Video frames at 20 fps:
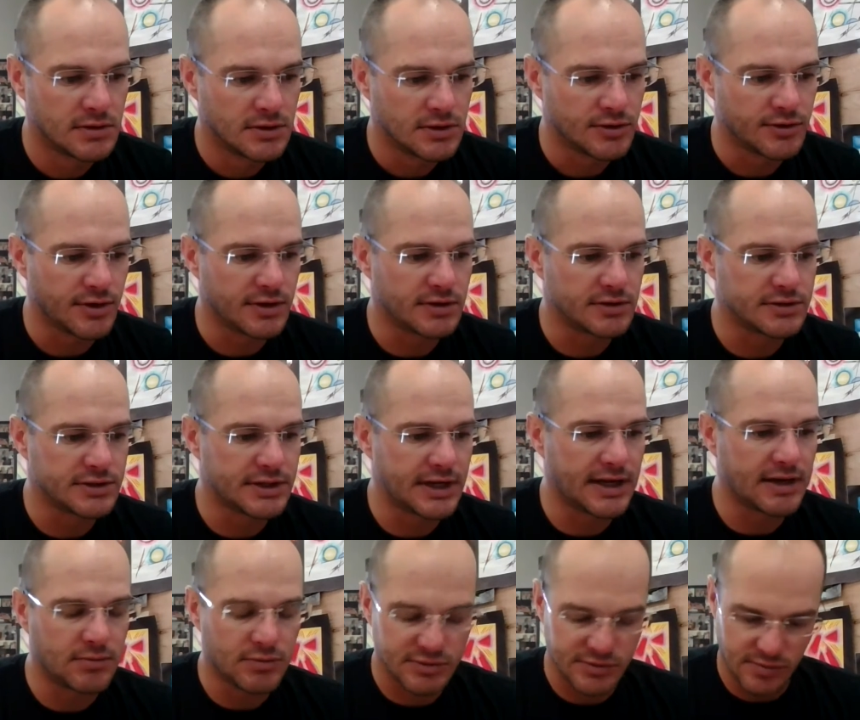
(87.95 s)
critters and
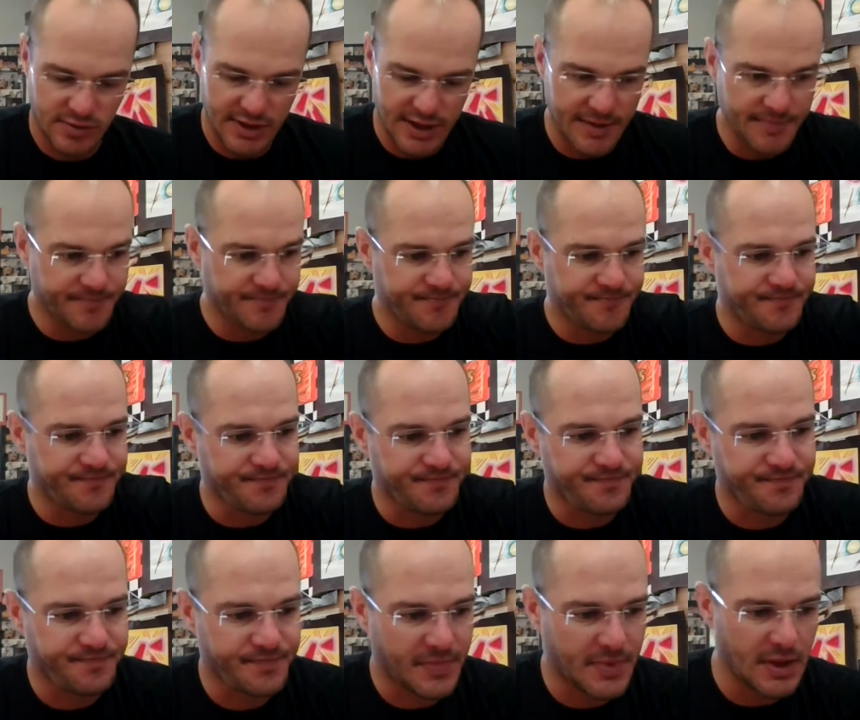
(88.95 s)
animals away.
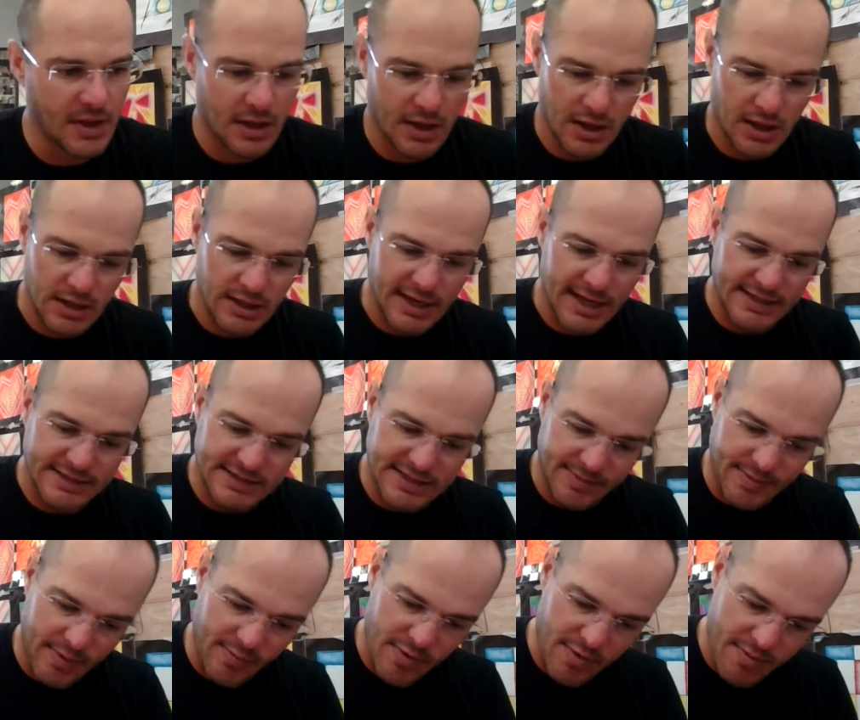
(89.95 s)
Next step,
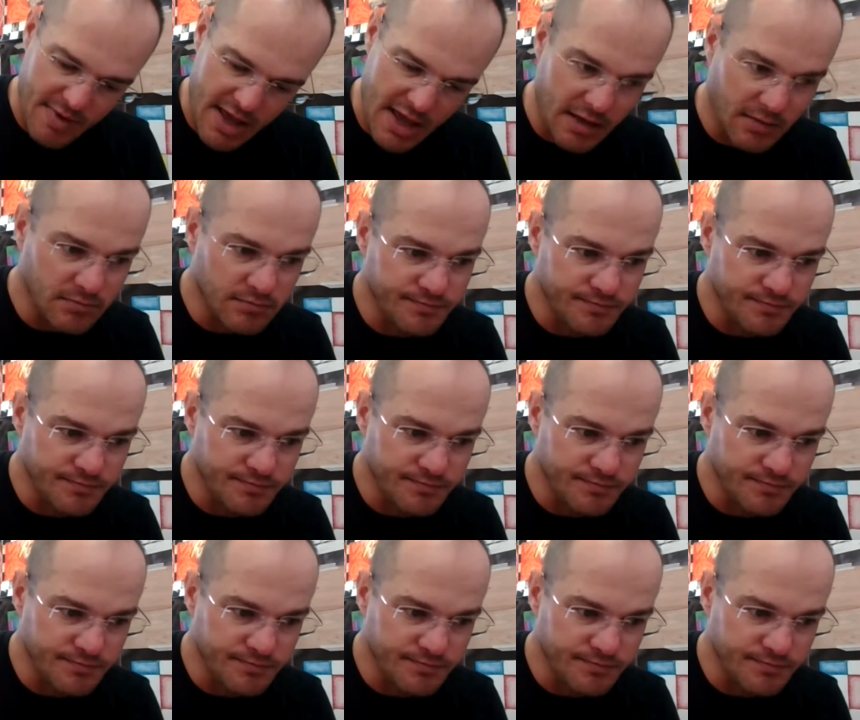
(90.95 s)
I'm gonna make